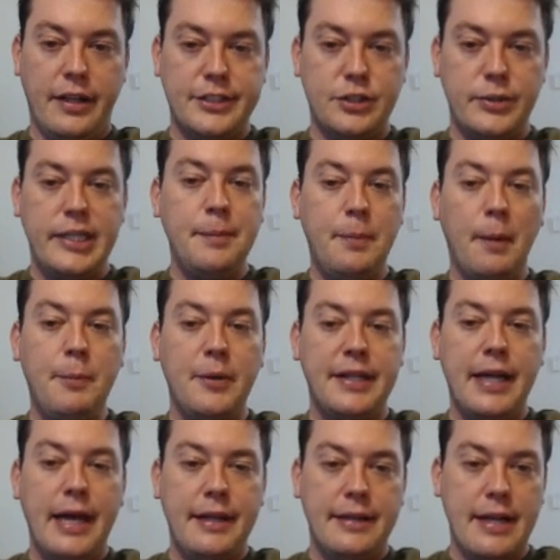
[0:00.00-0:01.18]
So keep up with
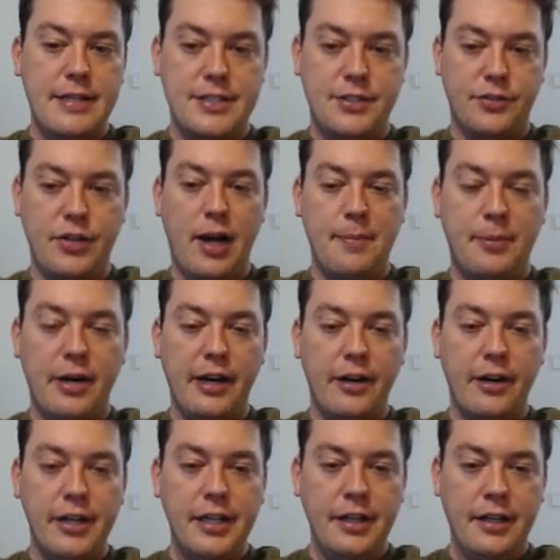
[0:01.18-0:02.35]
that. That's your top
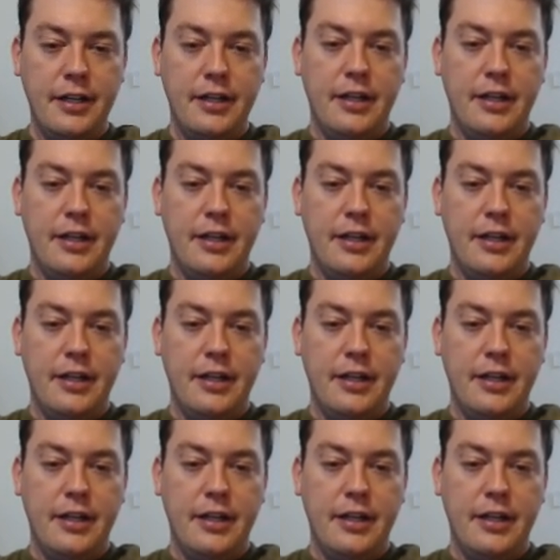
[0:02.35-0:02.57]
priority.